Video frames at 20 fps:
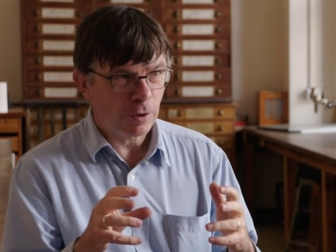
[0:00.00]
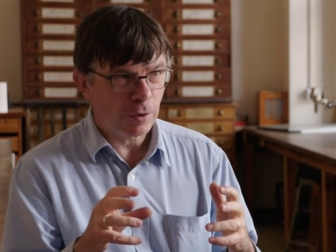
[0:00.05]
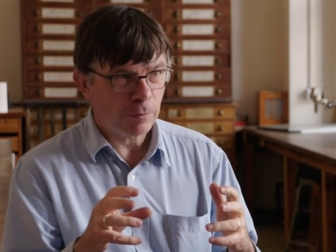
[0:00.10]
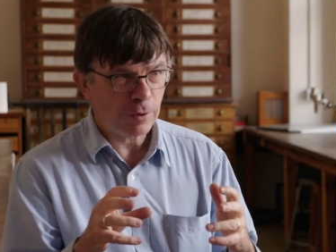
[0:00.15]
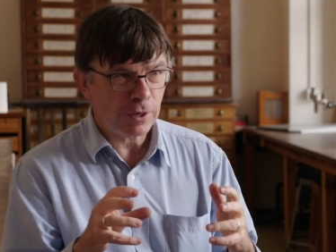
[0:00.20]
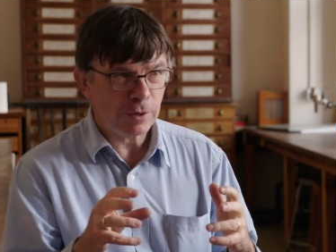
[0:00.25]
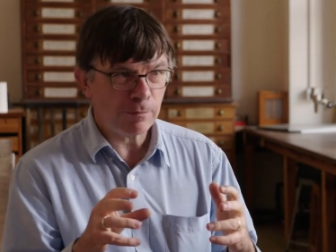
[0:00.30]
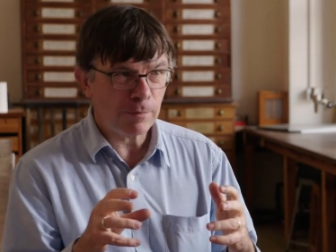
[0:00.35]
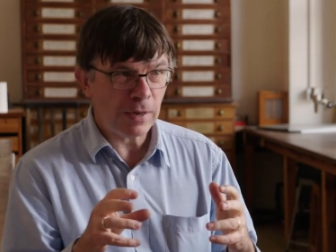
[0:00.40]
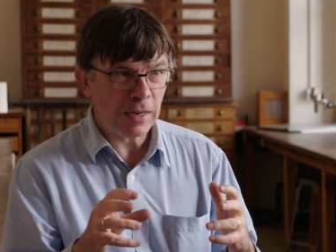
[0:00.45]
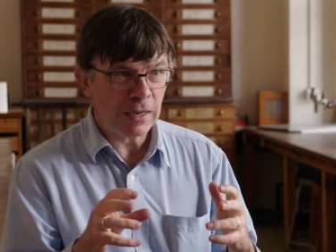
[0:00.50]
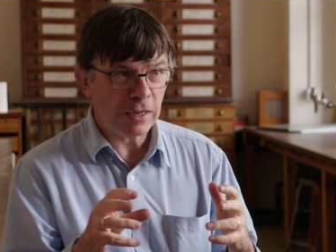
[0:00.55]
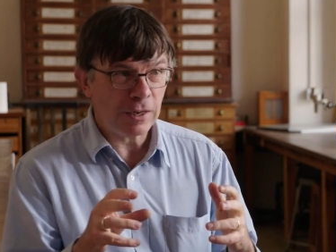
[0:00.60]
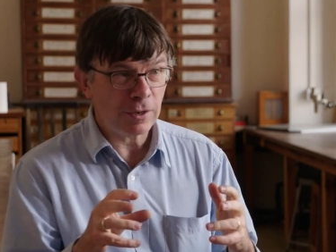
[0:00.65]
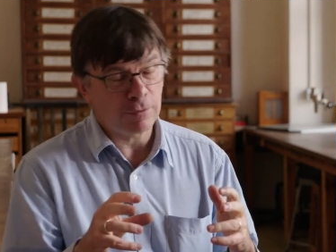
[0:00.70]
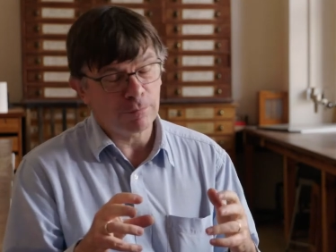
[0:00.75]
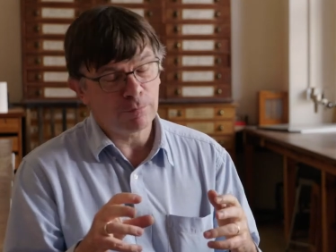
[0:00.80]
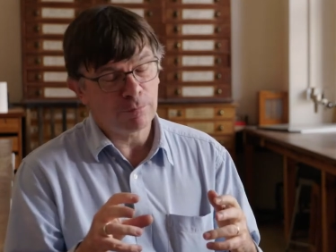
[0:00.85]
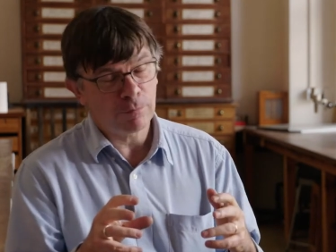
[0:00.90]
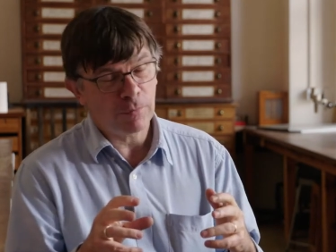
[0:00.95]
but it
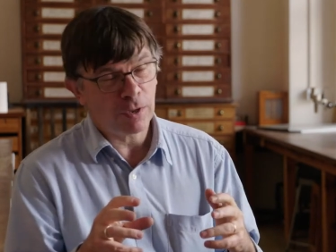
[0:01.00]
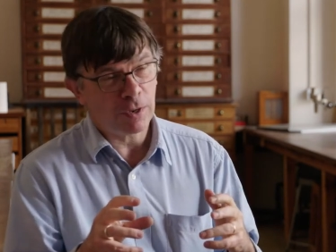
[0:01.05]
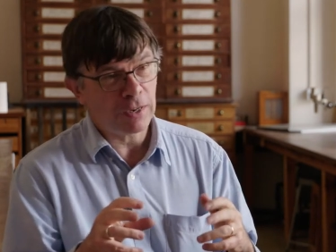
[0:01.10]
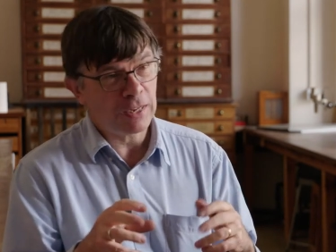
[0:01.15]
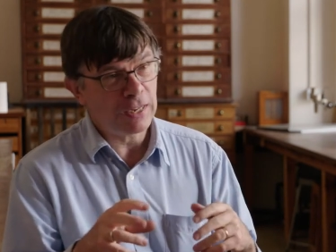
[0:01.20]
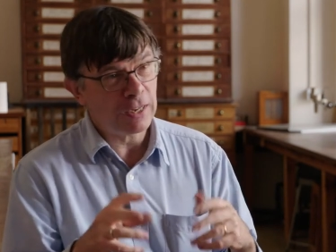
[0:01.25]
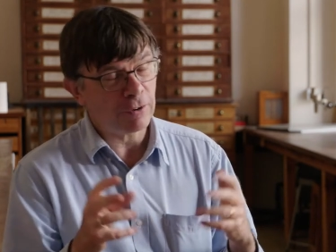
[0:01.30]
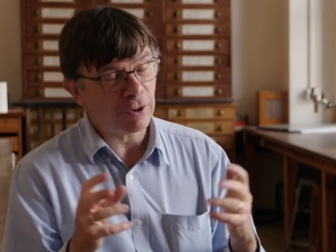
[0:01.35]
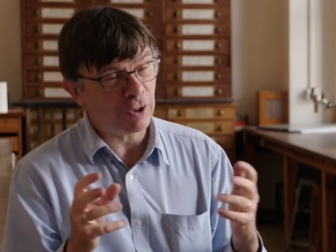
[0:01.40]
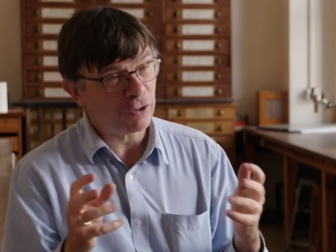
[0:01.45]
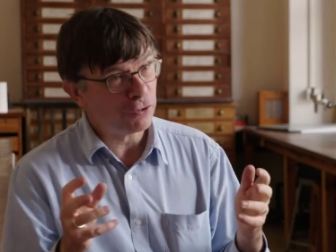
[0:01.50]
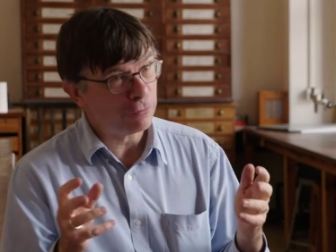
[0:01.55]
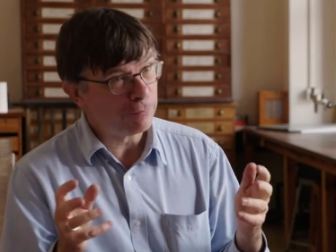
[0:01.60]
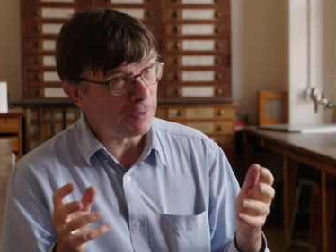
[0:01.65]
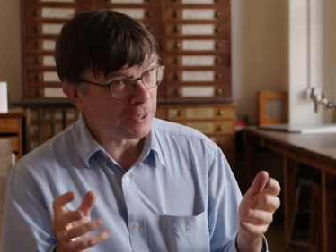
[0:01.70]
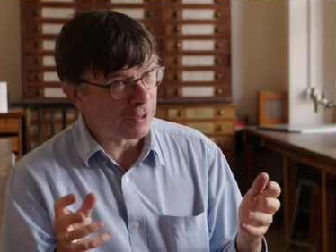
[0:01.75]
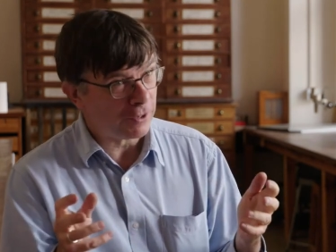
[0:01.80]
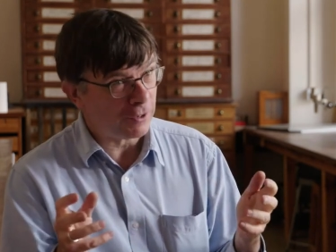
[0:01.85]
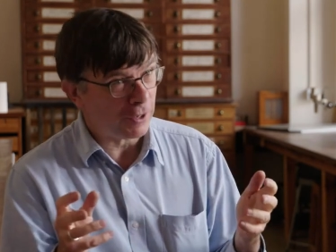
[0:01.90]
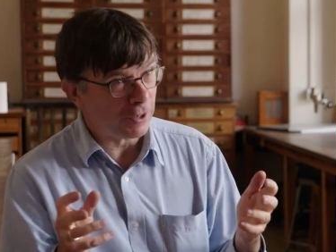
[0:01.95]
may, and here I
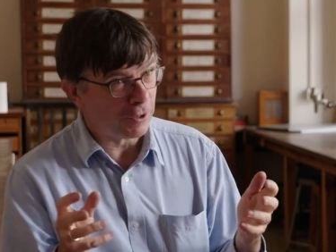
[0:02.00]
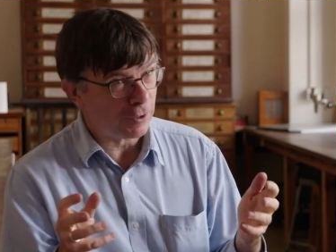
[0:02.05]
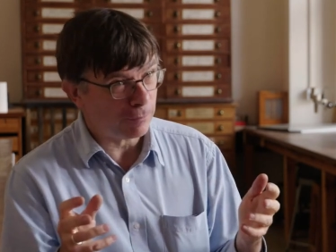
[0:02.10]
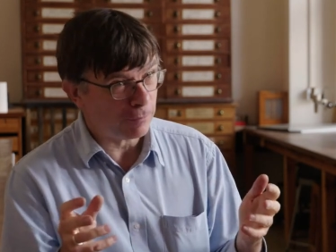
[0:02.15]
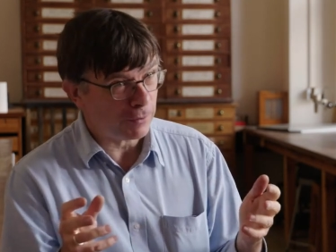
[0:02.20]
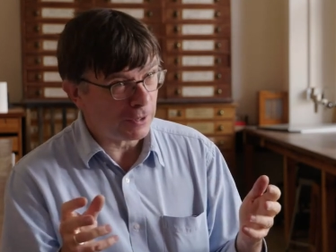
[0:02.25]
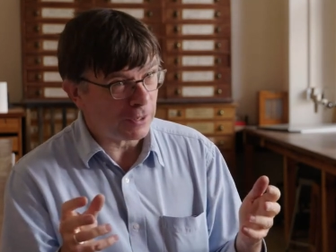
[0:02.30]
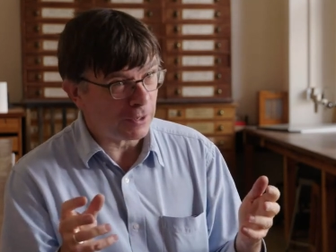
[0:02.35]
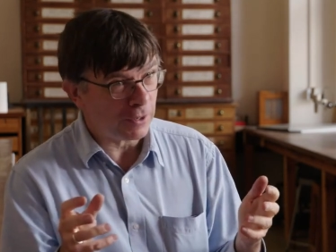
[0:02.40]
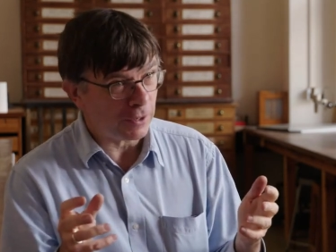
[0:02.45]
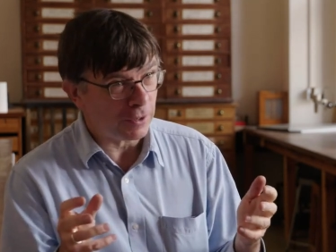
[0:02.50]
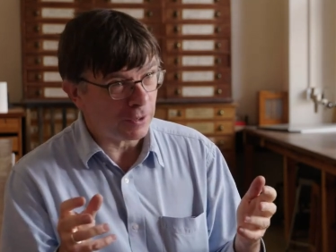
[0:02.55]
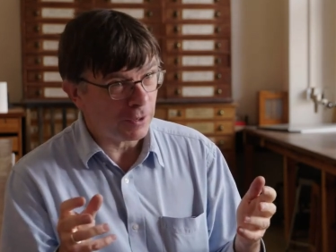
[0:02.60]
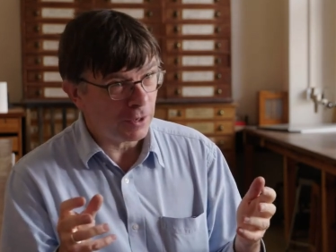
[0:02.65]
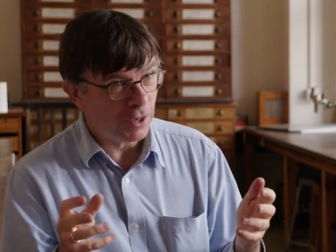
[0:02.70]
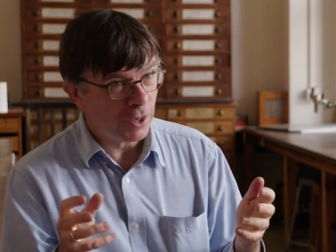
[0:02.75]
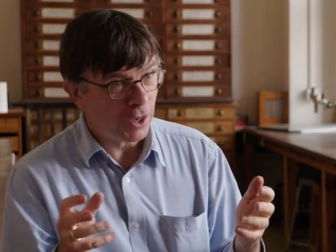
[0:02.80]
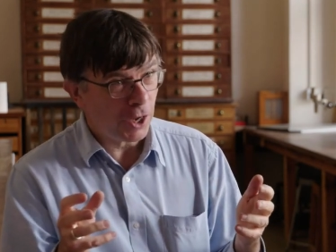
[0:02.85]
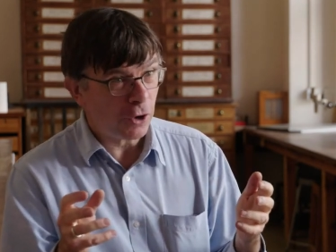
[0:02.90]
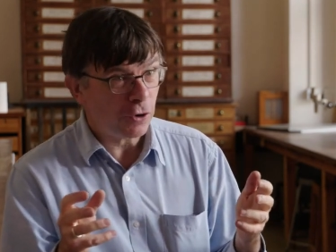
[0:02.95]
speculate completely,
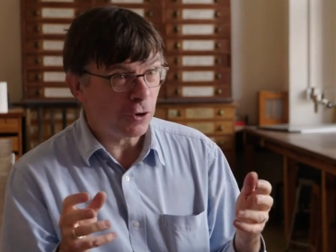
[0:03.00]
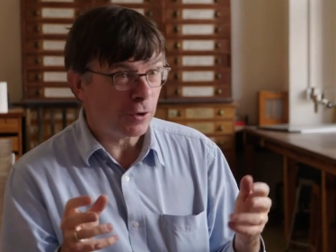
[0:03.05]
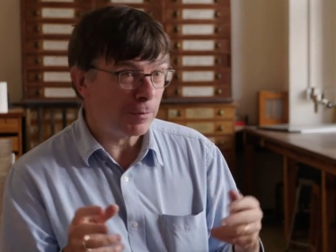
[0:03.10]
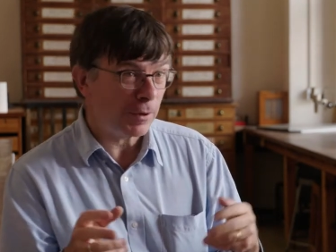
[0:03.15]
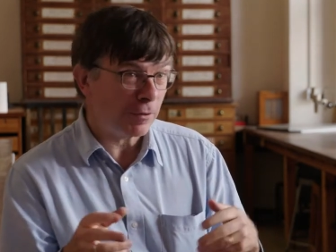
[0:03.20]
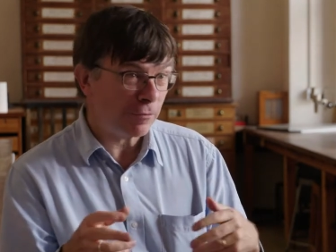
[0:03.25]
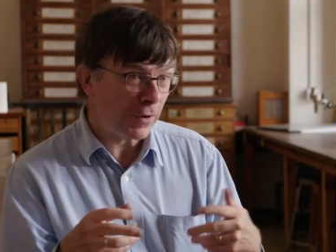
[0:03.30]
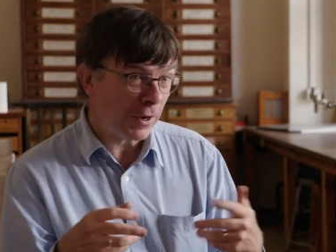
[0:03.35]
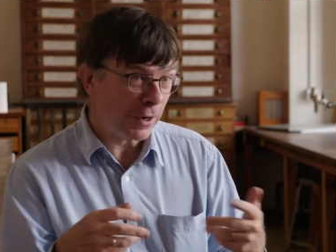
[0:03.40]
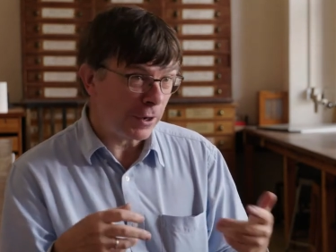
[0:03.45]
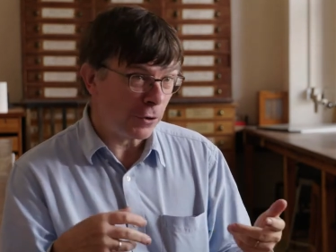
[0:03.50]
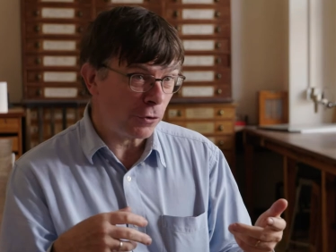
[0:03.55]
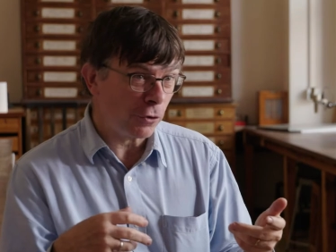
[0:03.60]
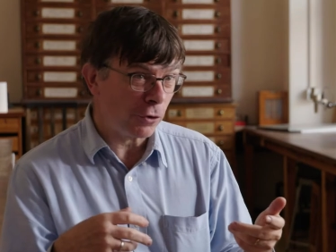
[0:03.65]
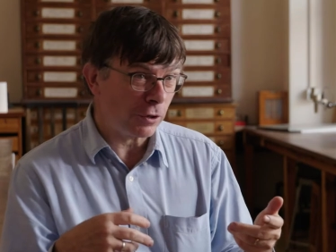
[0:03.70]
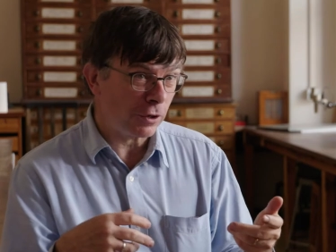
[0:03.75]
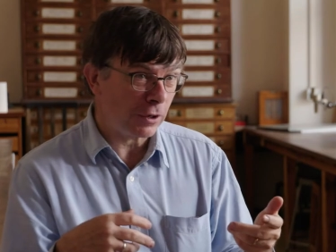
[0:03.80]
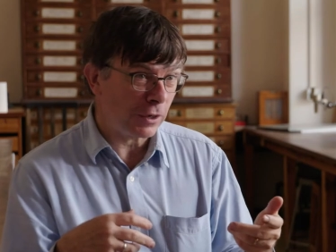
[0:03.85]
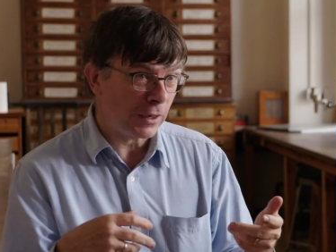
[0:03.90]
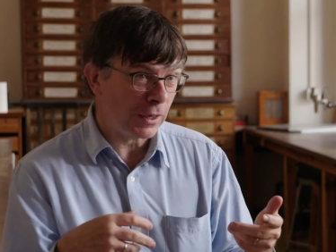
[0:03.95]
only be very
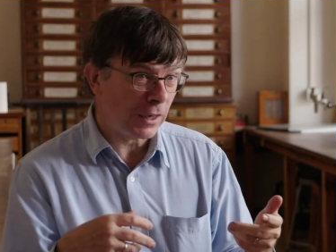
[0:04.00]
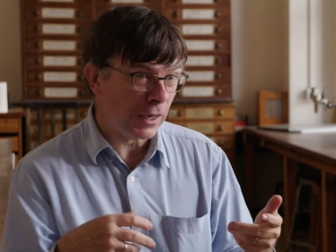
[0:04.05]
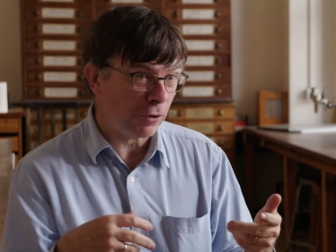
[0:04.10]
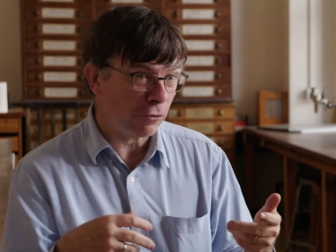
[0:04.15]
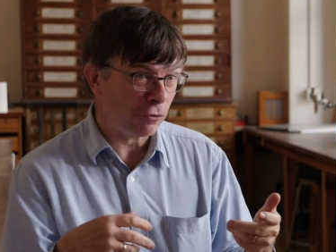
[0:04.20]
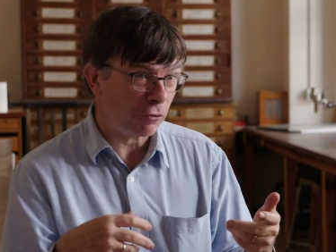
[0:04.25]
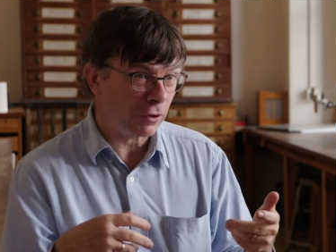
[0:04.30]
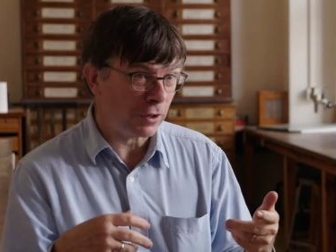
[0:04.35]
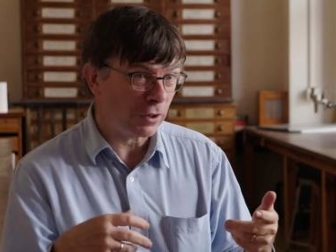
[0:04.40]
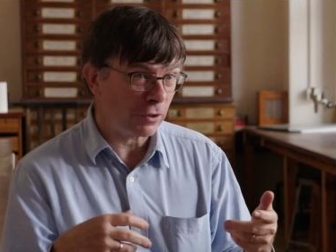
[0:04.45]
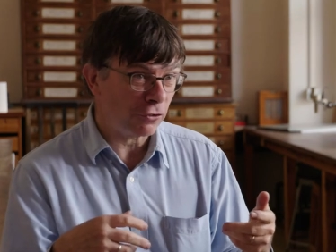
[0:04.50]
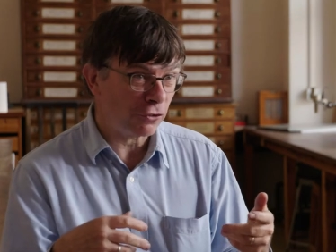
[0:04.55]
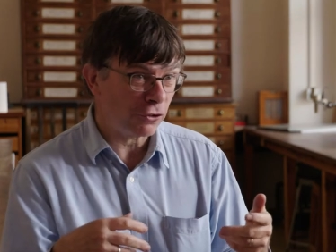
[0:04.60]
good at encountering